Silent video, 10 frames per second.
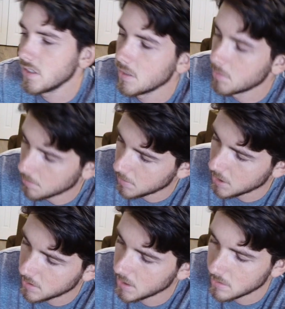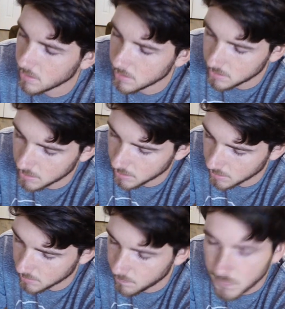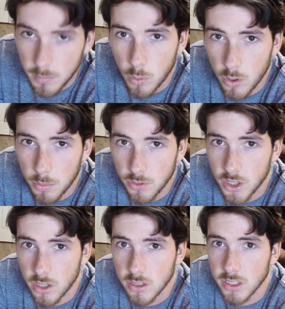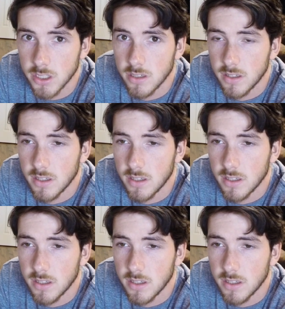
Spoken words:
yet, but I may take this portable charger